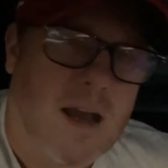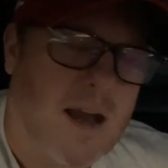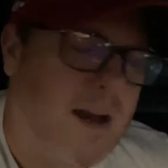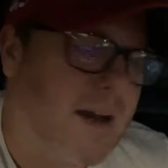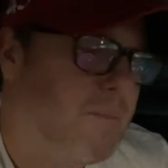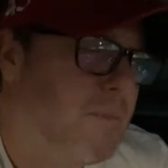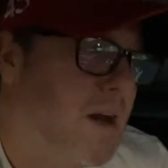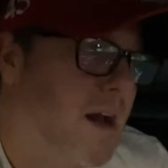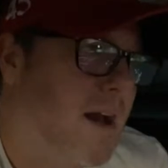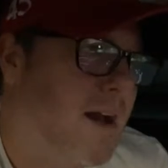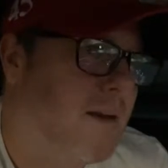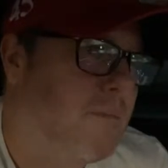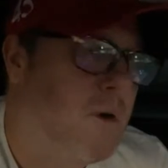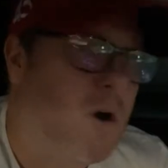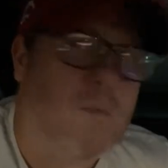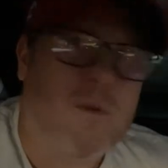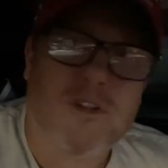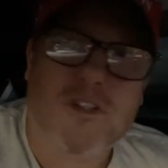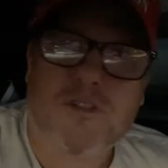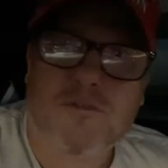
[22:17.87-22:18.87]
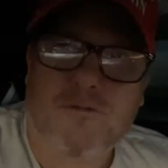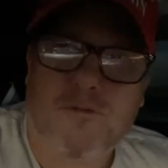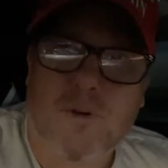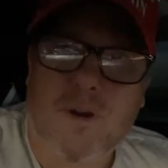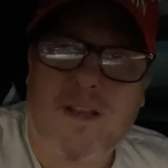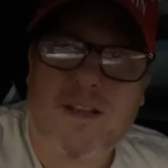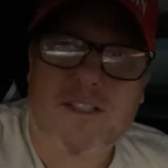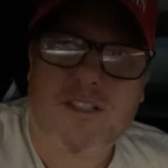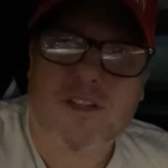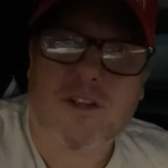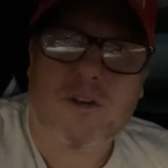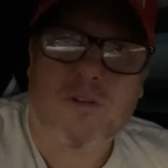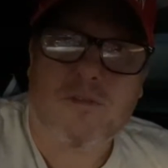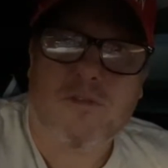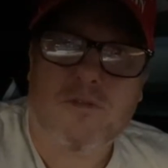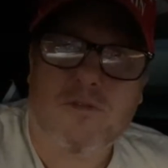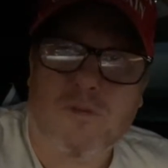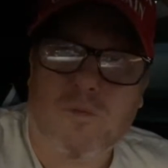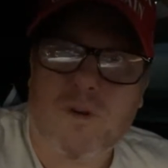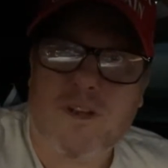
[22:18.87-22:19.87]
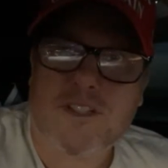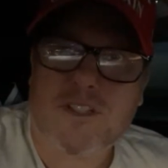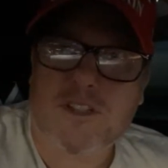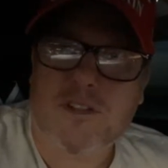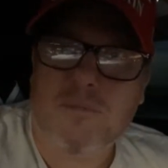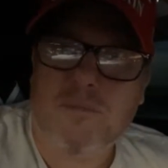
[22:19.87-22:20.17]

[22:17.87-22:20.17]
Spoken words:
I'm almost afraid to go through the rest